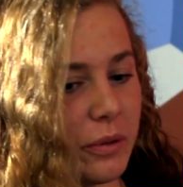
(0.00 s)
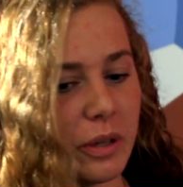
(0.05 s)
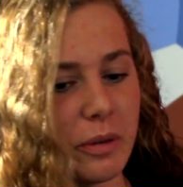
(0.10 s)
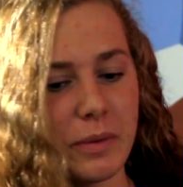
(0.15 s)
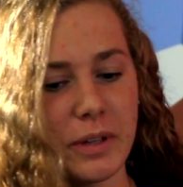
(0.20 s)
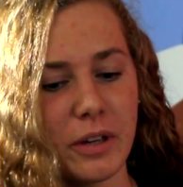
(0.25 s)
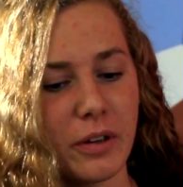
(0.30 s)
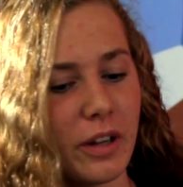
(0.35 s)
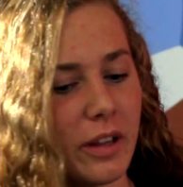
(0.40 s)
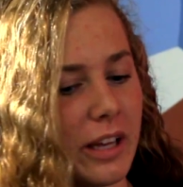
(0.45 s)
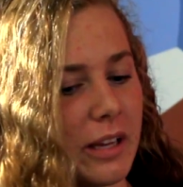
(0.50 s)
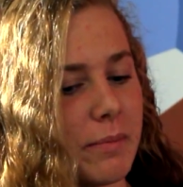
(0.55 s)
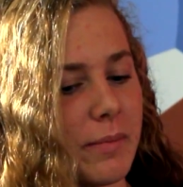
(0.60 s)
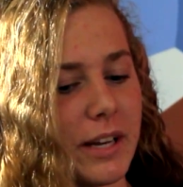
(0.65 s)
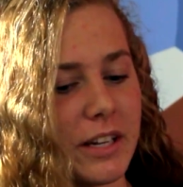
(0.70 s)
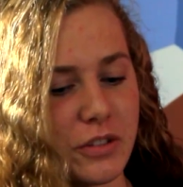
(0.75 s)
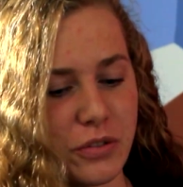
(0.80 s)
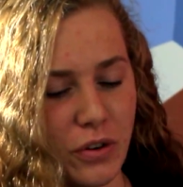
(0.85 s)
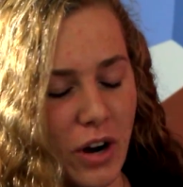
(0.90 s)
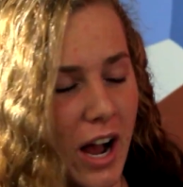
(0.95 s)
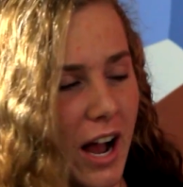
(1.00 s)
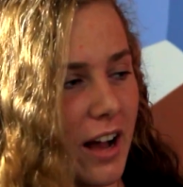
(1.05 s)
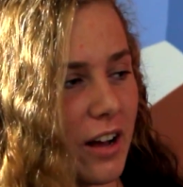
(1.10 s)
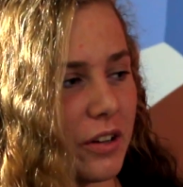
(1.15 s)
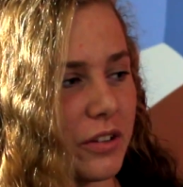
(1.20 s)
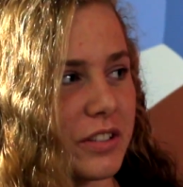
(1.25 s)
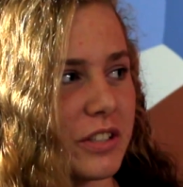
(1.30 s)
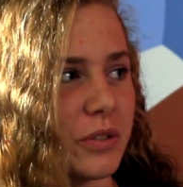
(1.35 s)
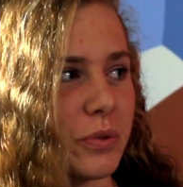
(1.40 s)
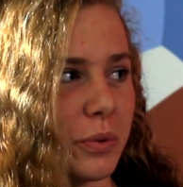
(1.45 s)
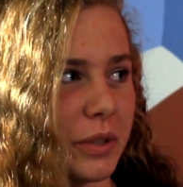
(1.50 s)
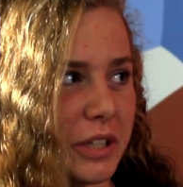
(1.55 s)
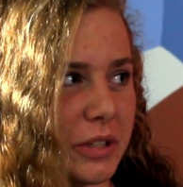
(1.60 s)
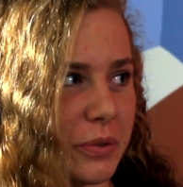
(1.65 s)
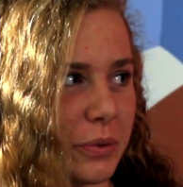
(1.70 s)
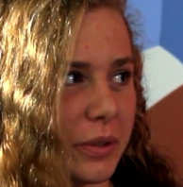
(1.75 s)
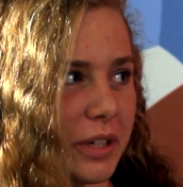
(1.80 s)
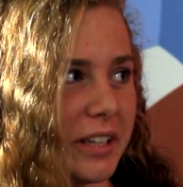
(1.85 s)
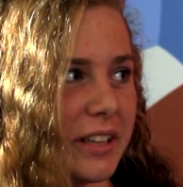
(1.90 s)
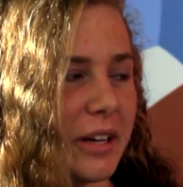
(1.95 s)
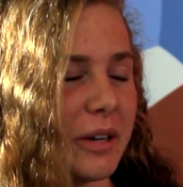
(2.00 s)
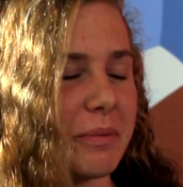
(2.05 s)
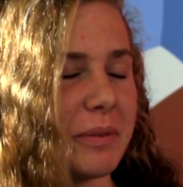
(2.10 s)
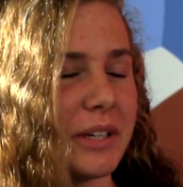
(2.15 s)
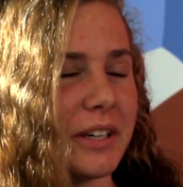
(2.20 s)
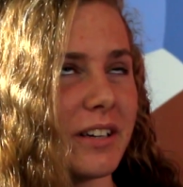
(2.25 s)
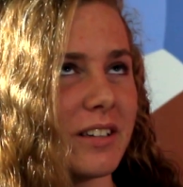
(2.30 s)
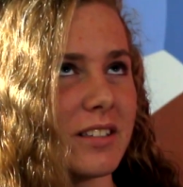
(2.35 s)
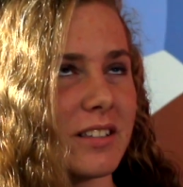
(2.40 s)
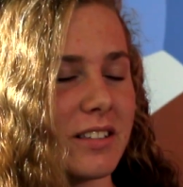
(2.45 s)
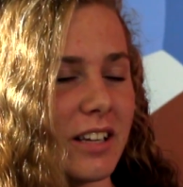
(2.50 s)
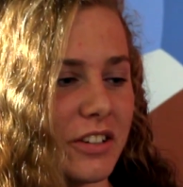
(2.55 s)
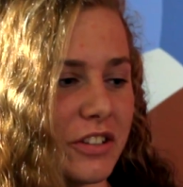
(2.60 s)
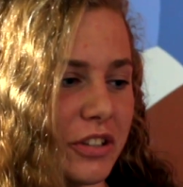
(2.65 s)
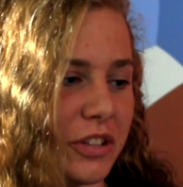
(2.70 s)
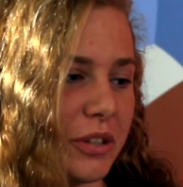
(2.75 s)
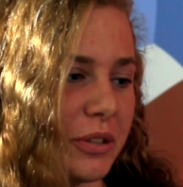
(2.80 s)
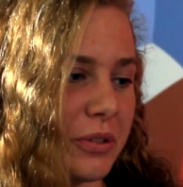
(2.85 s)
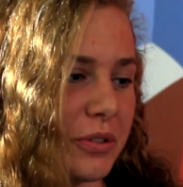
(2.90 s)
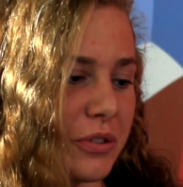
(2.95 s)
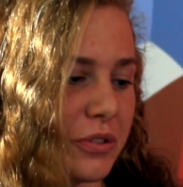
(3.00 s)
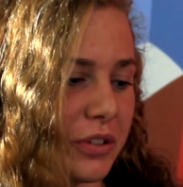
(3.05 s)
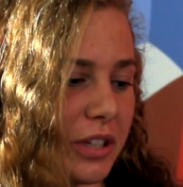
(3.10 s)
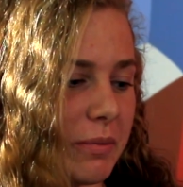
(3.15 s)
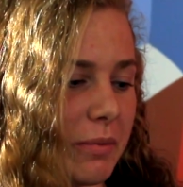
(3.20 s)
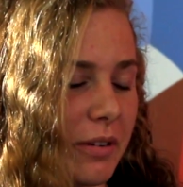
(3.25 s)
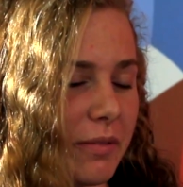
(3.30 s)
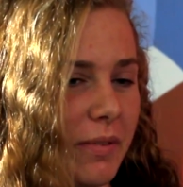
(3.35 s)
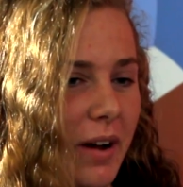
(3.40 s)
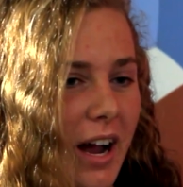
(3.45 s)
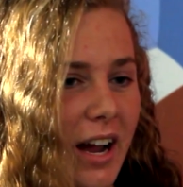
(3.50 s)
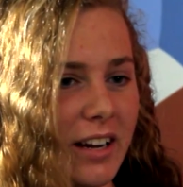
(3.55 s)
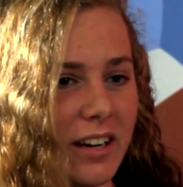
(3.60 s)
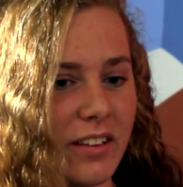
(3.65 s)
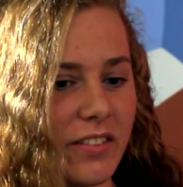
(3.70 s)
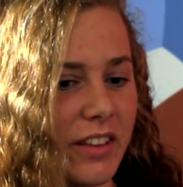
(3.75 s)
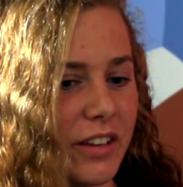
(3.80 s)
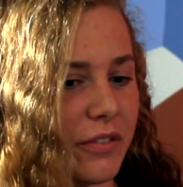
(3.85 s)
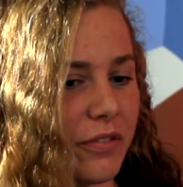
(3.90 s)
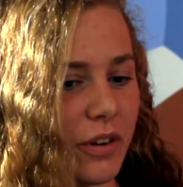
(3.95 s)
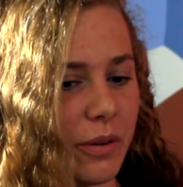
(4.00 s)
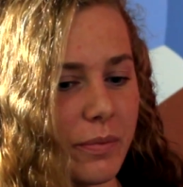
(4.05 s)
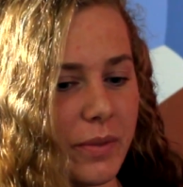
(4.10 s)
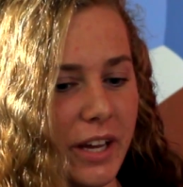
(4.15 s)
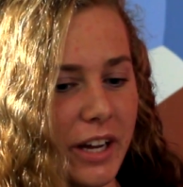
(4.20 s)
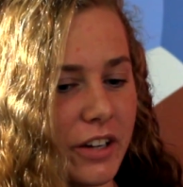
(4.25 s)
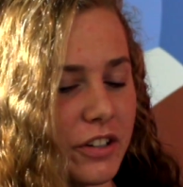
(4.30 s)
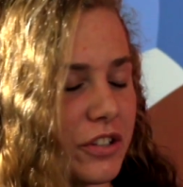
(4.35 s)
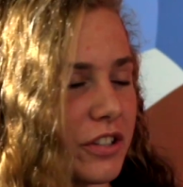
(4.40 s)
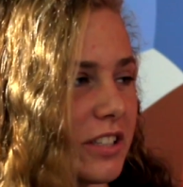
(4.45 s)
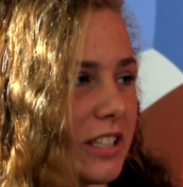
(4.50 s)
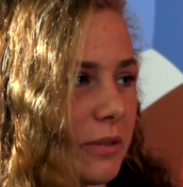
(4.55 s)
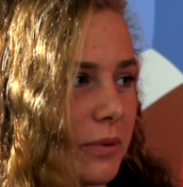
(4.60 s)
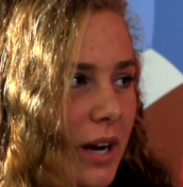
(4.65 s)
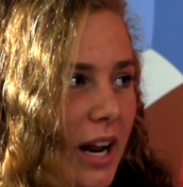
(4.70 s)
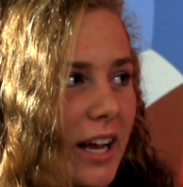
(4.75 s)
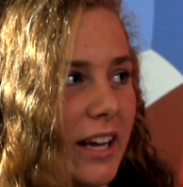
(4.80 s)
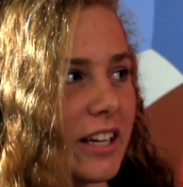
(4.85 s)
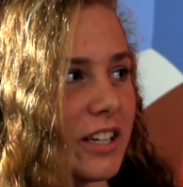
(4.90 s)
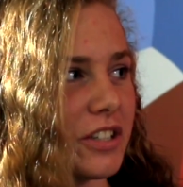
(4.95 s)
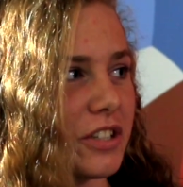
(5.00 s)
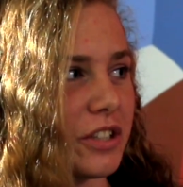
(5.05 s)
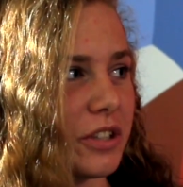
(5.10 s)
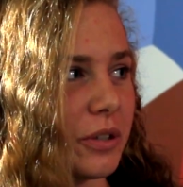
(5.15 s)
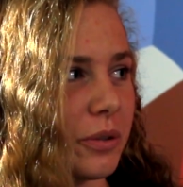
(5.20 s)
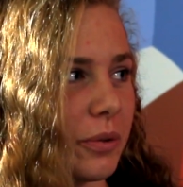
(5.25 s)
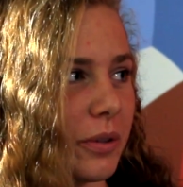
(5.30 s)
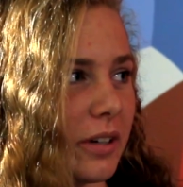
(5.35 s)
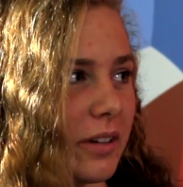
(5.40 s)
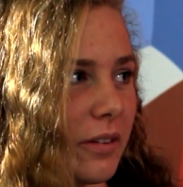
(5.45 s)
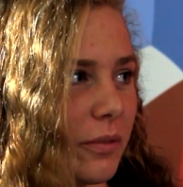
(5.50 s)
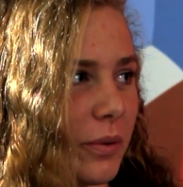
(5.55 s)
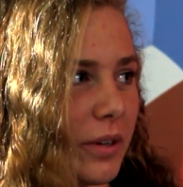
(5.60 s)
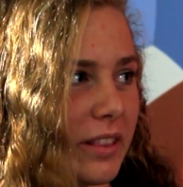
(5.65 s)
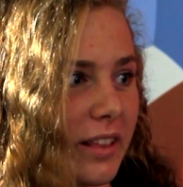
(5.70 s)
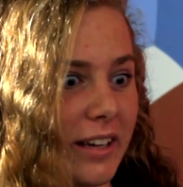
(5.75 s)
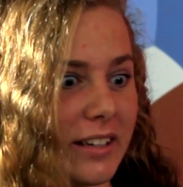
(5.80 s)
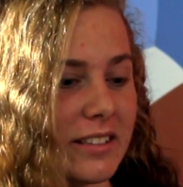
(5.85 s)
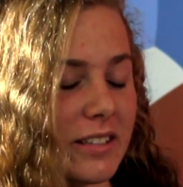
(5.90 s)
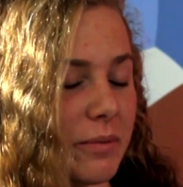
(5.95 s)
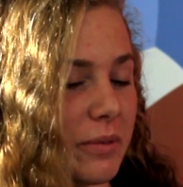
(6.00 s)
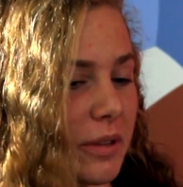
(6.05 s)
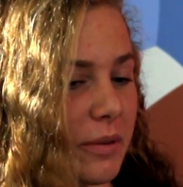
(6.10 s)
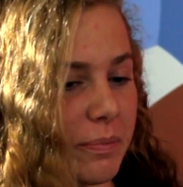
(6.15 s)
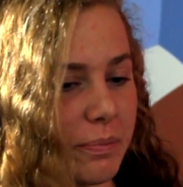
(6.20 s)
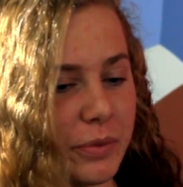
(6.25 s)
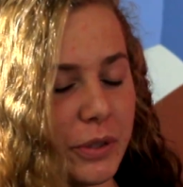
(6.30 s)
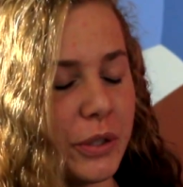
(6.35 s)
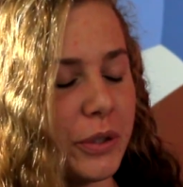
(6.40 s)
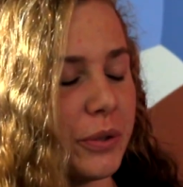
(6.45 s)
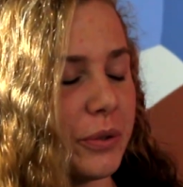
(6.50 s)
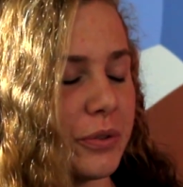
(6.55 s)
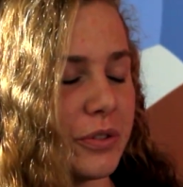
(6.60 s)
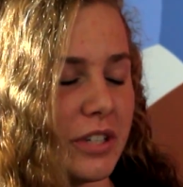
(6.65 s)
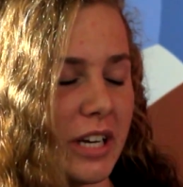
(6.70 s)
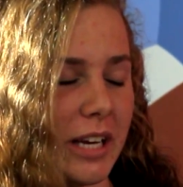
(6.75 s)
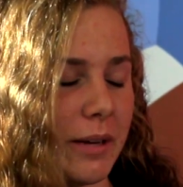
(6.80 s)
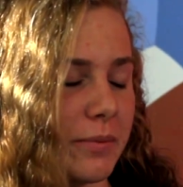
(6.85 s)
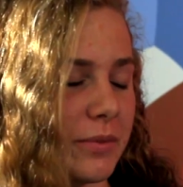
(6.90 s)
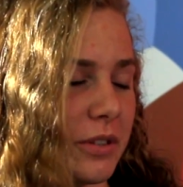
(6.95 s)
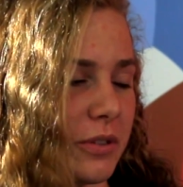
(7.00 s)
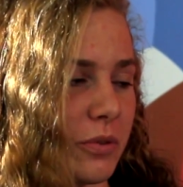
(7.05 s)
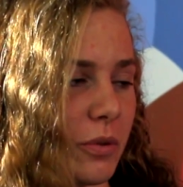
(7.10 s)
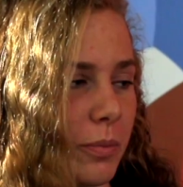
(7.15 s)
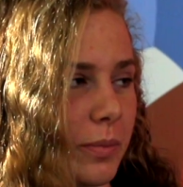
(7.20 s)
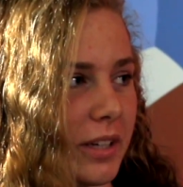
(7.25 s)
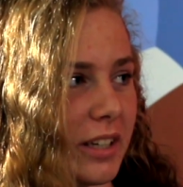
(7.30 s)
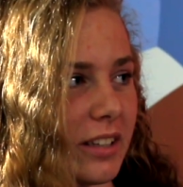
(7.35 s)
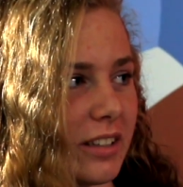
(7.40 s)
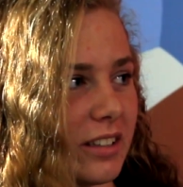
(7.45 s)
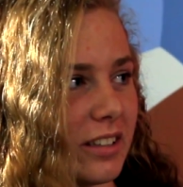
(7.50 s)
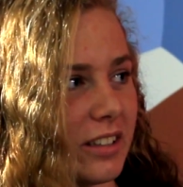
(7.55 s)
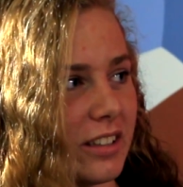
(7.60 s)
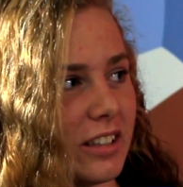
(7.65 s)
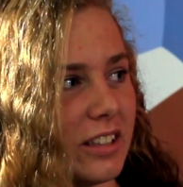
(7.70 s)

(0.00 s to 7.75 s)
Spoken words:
wanna be able to make trials in 2020. That'd be such a huge dream of mine. And then from there, just see what I can do with some of the huge names in swimming.